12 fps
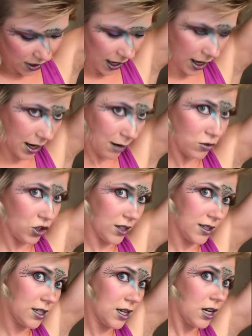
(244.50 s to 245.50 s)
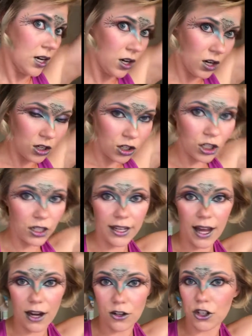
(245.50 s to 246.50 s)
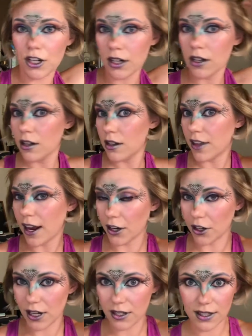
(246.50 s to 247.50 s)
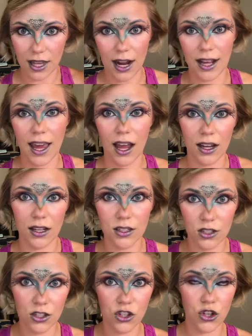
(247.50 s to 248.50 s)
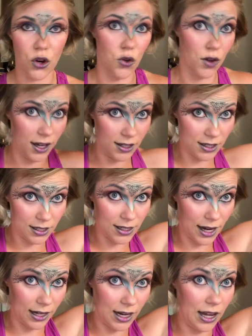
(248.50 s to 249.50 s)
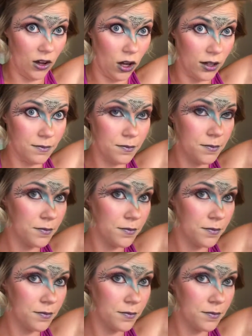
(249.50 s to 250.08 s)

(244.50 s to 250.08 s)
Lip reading: again, I'm just curling under the areas that I can't show you guys this technique on.